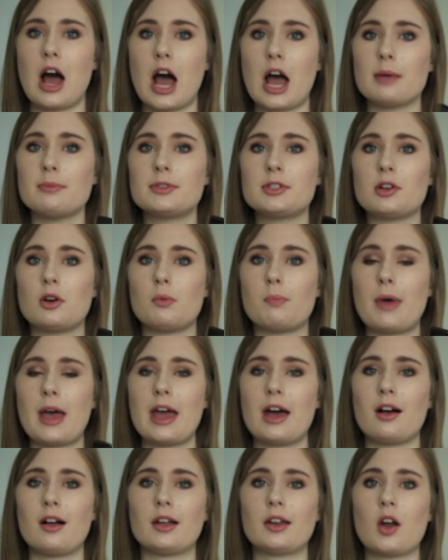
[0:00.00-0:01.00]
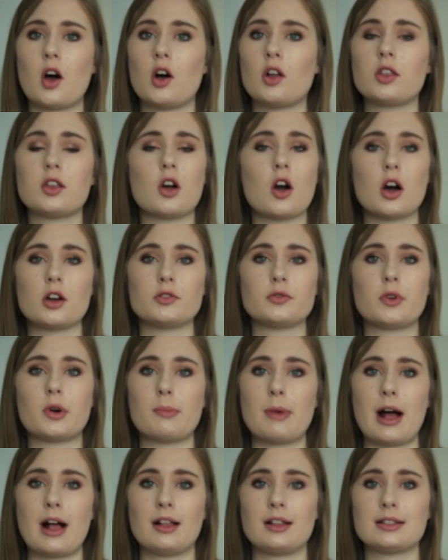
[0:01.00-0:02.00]
I'm so pale and all the
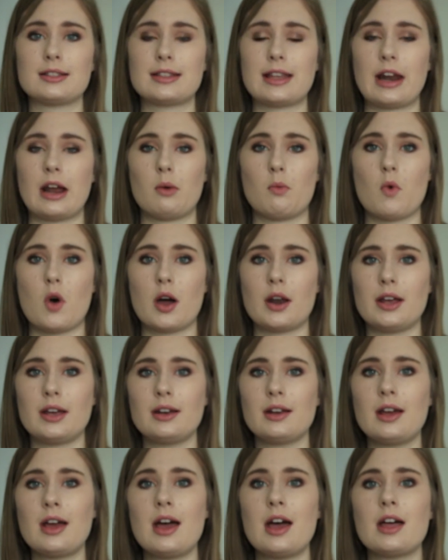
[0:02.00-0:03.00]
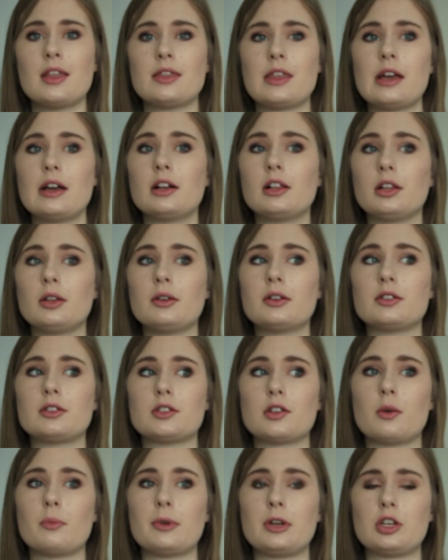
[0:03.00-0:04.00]
contour palettes that I wanted, they included
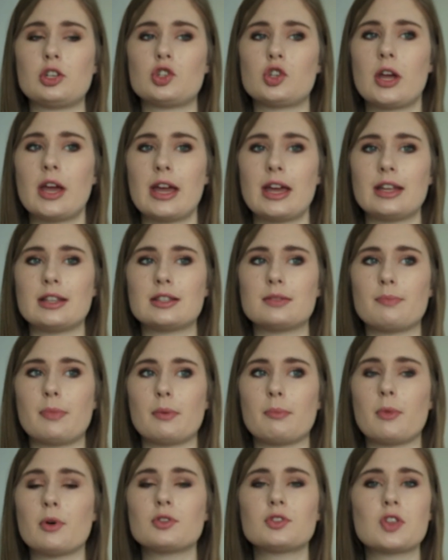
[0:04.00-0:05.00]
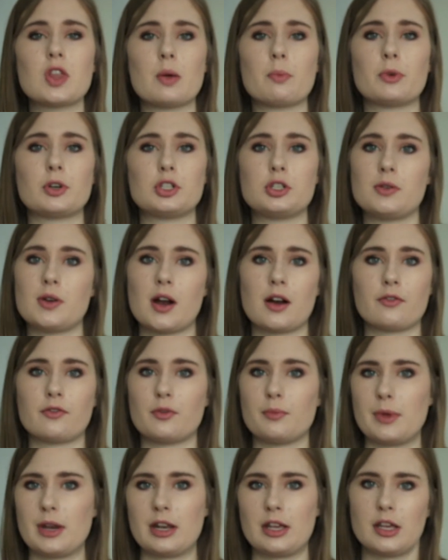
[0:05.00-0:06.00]
so many shades, but most of them were too dark
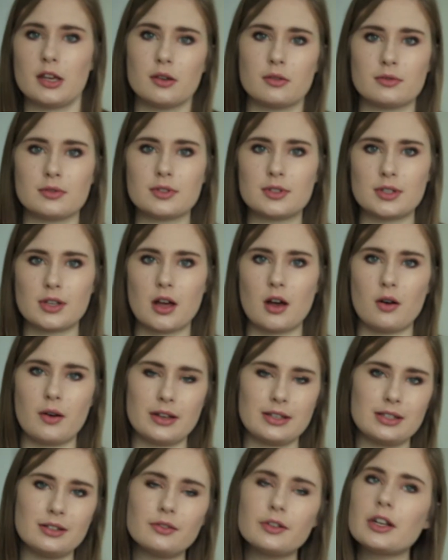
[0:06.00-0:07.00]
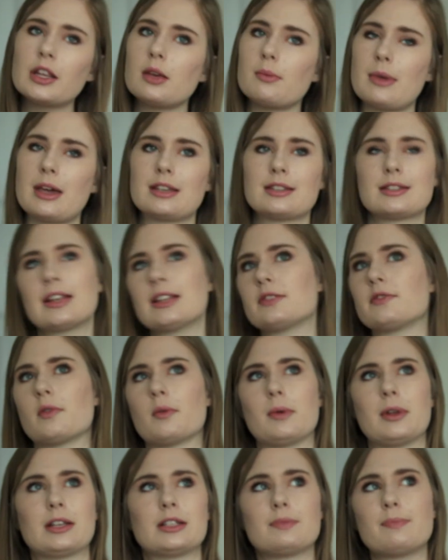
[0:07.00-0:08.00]
for me to use. So it didn't really make sense
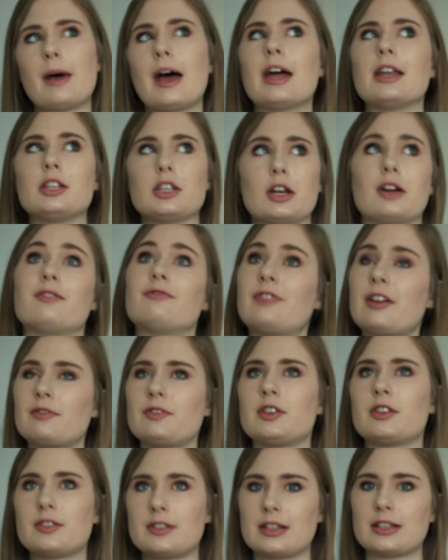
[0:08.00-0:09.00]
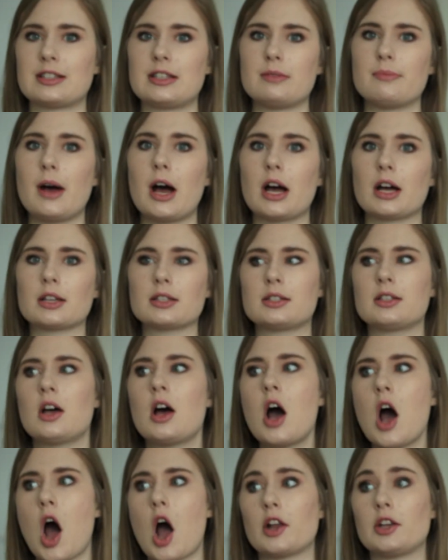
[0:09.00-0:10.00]
for me to spend, you know, 50 or 60 bucks
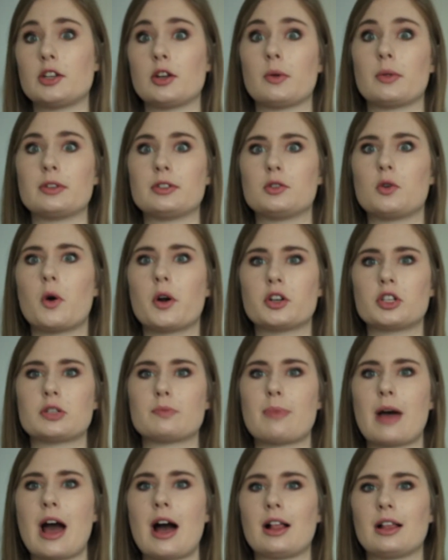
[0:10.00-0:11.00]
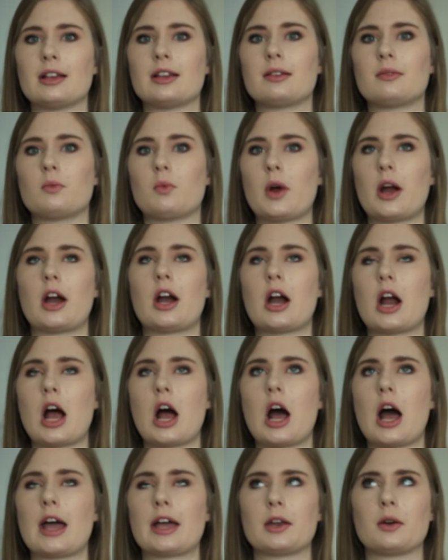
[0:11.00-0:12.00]
on, you know, this gorgeous palette
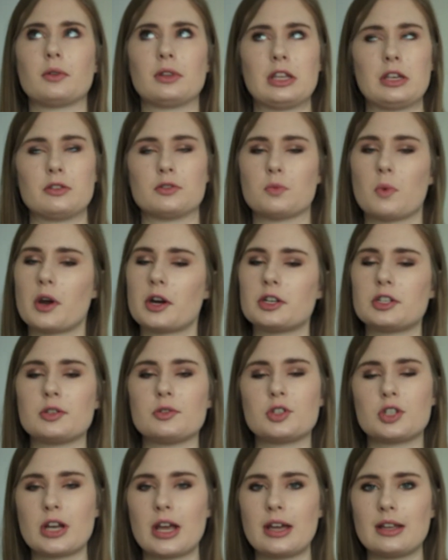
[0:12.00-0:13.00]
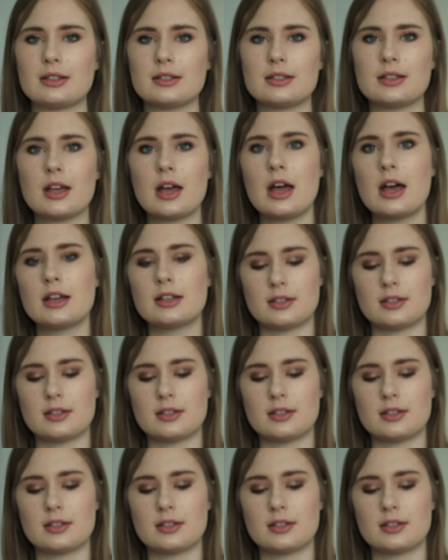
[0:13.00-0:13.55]
where I could only use one or two shades.